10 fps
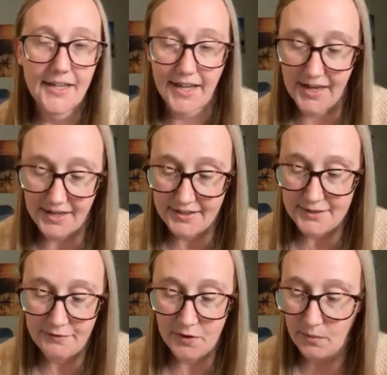and
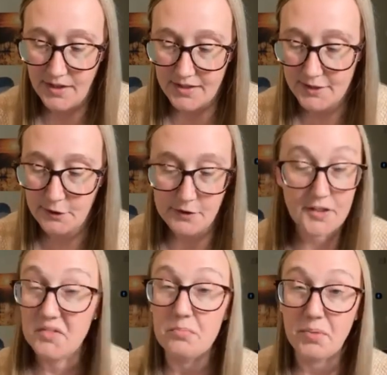if you wanted you
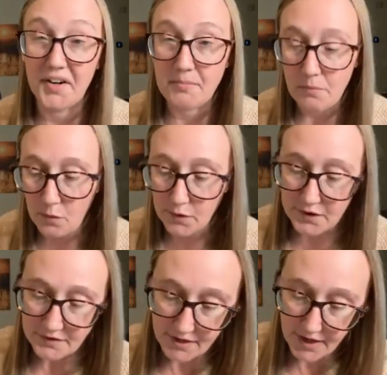could bring more.